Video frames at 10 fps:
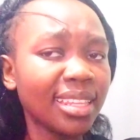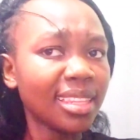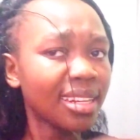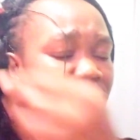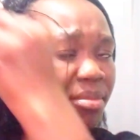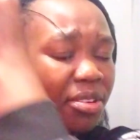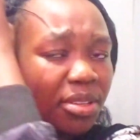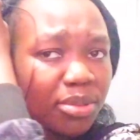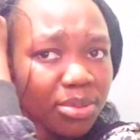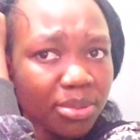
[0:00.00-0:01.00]
and then I'm
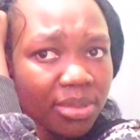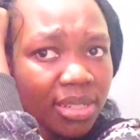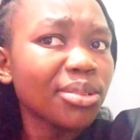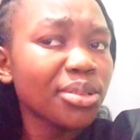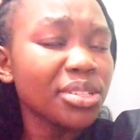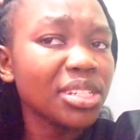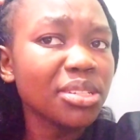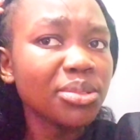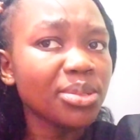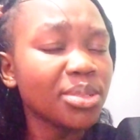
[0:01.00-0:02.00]
going to
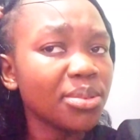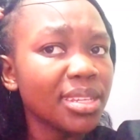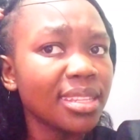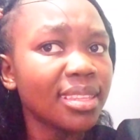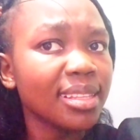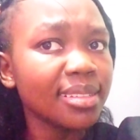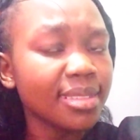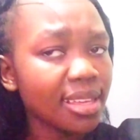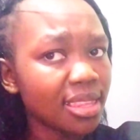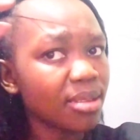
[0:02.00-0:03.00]
continue sewing
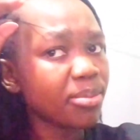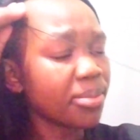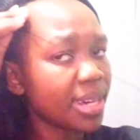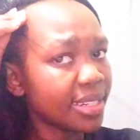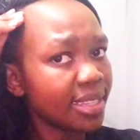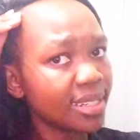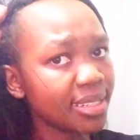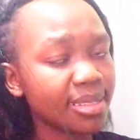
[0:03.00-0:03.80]
this other part that